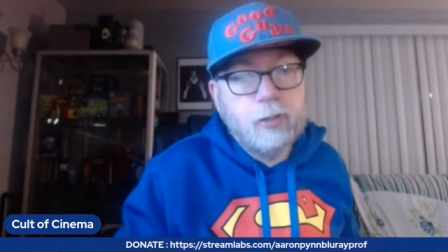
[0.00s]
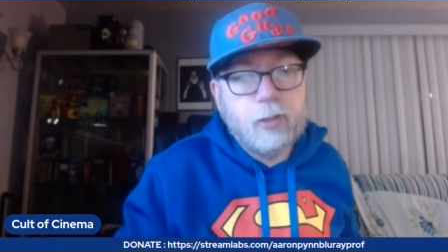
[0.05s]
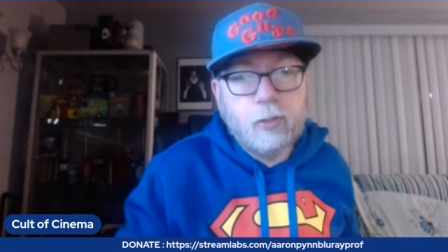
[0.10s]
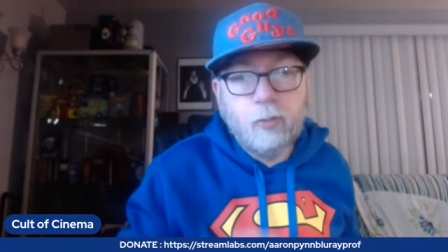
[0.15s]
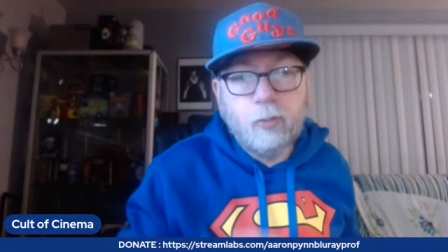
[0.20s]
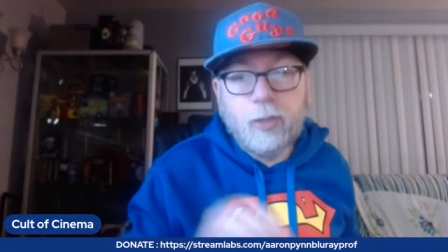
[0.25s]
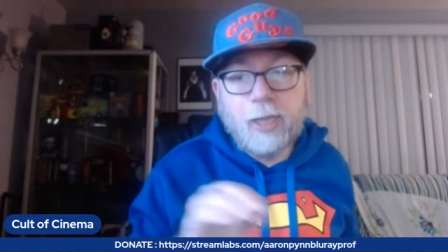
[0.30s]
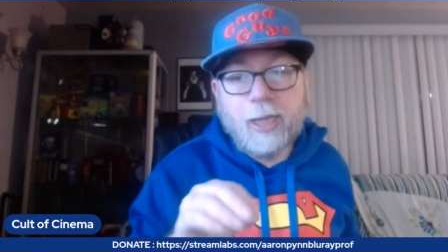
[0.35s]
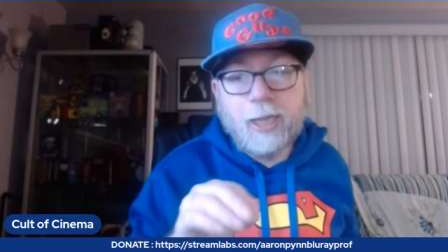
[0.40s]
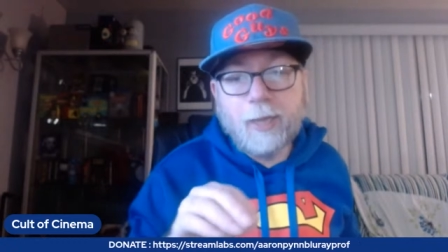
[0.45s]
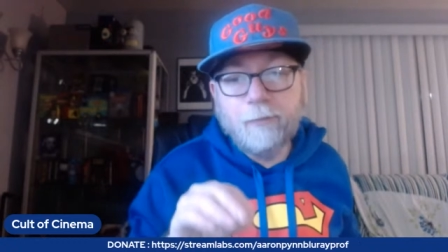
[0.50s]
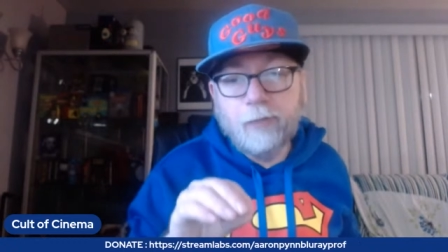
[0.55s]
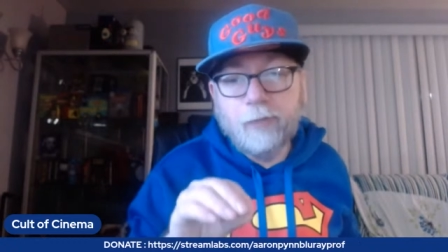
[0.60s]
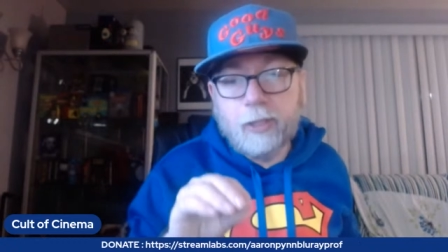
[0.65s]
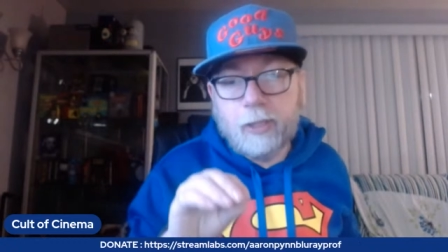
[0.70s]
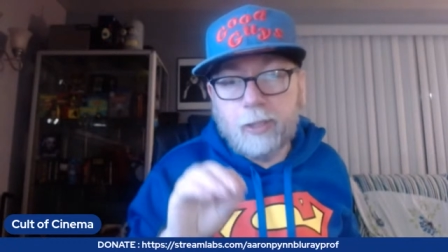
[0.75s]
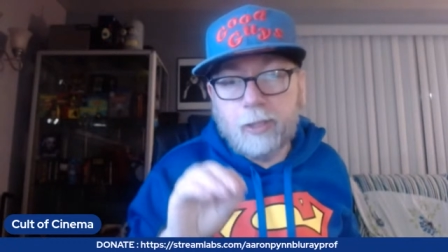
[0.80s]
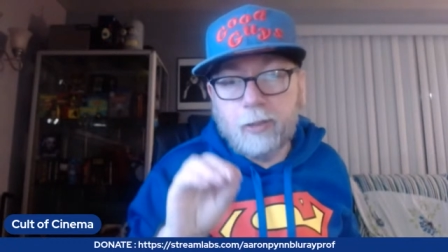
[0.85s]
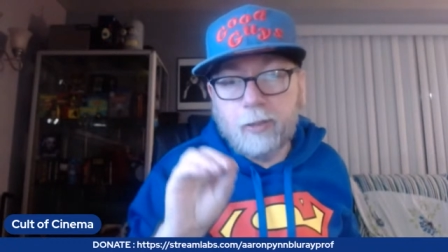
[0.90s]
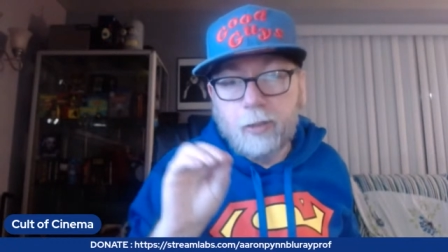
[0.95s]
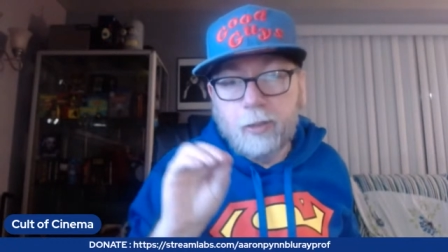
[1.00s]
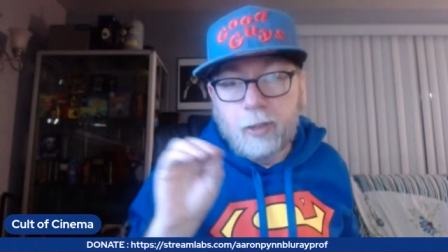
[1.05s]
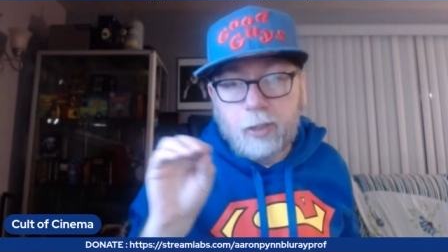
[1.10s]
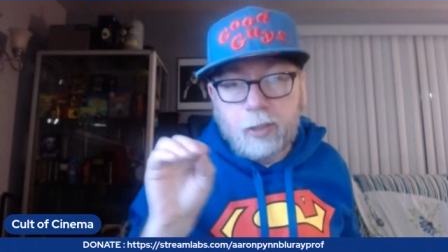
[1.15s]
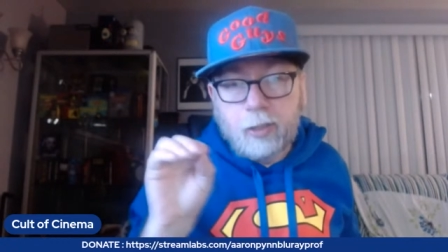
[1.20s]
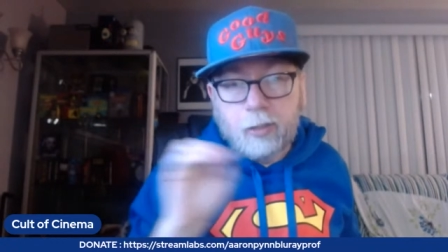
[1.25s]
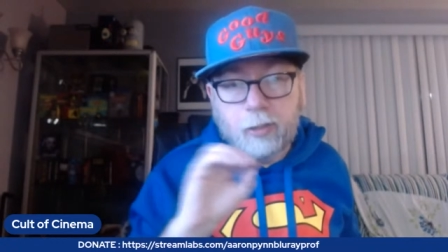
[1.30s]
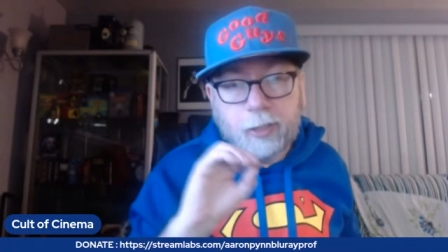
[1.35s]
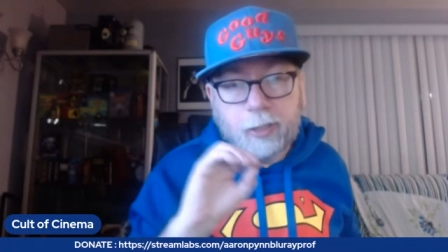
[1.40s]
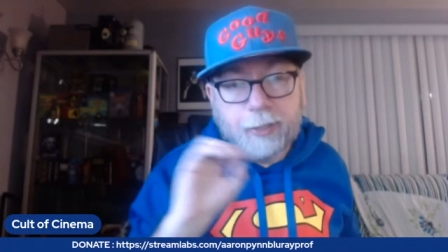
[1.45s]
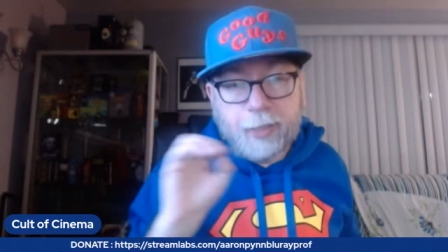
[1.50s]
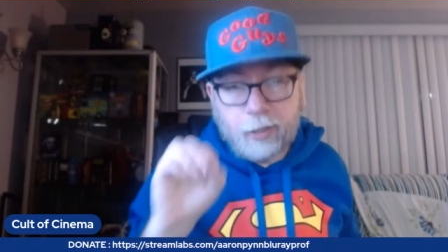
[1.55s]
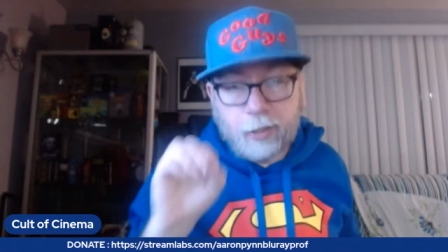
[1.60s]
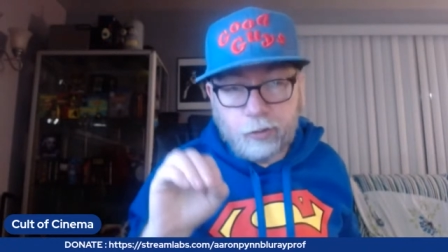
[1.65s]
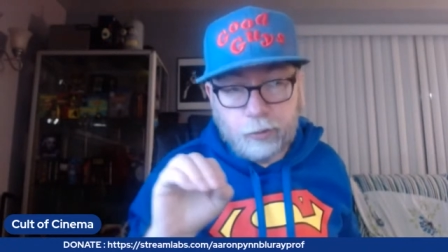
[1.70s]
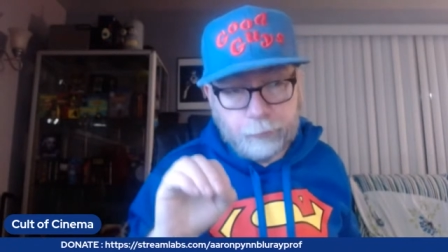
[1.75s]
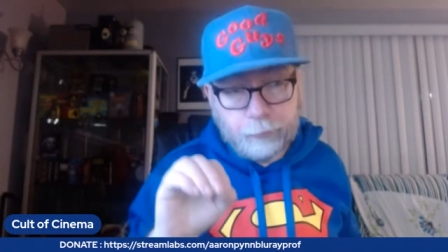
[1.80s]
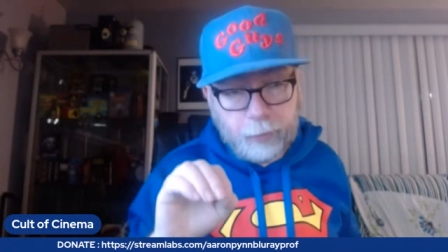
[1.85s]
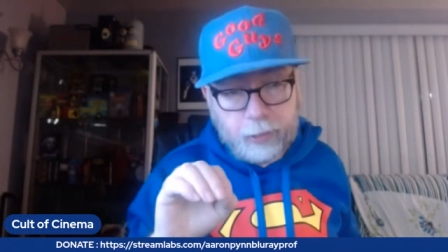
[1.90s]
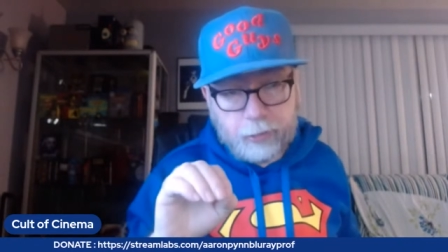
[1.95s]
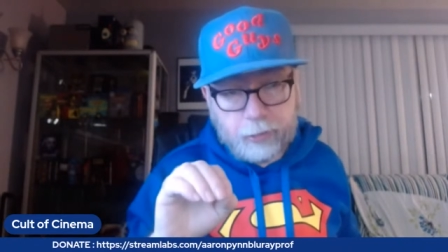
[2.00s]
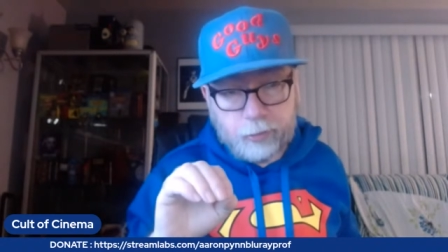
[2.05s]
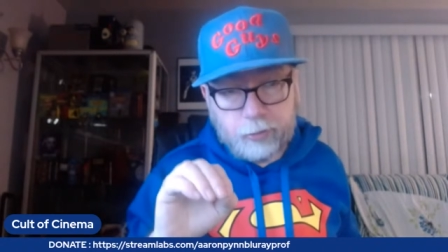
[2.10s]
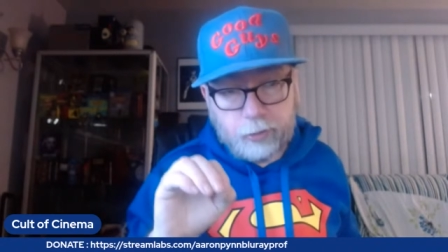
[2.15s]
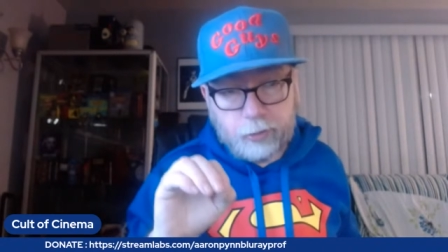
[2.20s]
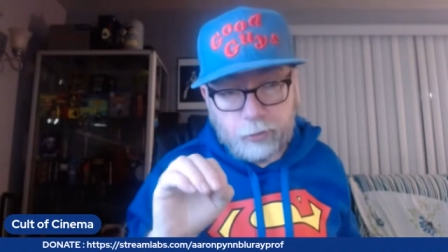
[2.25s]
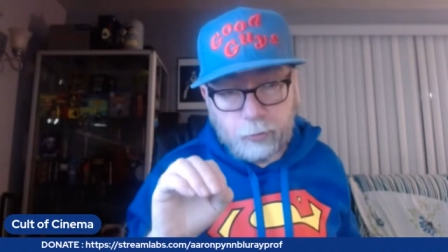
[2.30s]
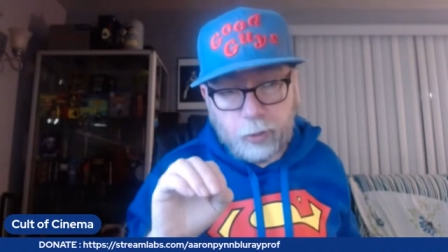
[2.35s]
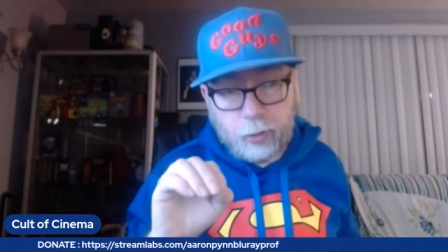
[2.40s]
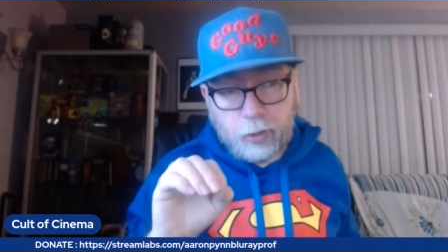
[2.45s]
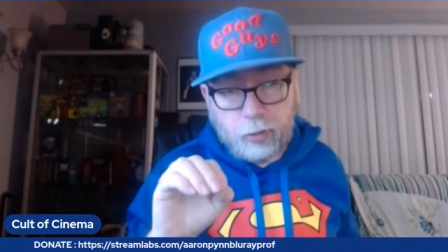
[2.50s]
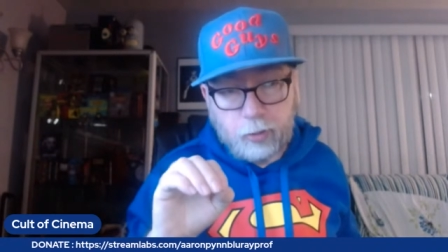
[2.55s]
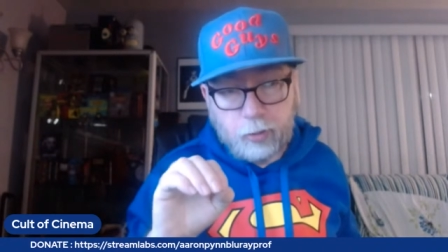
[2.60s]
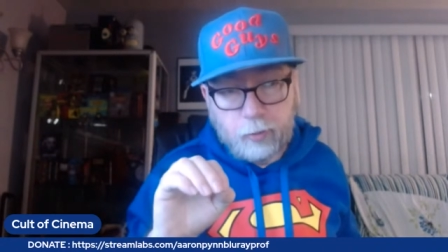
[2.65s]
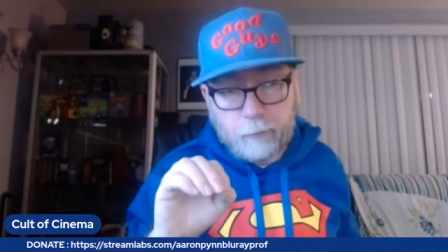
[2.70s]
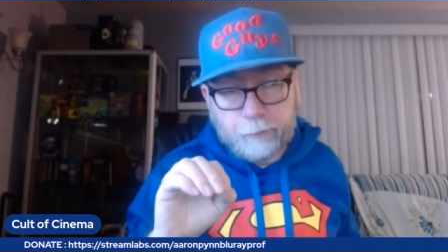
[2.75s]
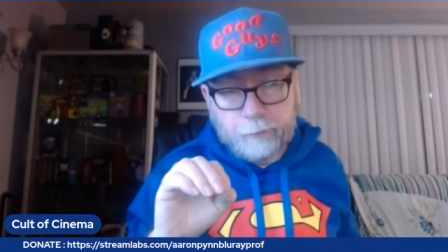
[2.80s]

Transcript: letters pages as well.